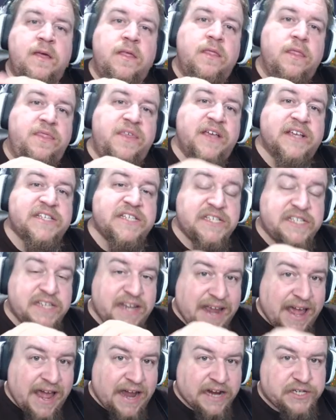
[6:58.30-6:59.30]
This is
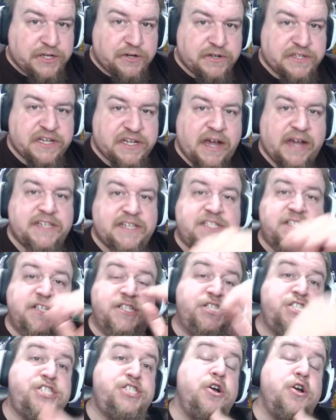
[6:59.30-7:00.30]
an exercise to
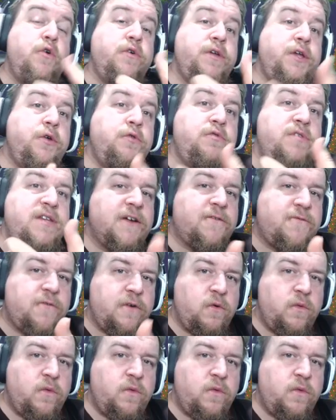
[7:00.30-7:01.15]
show you different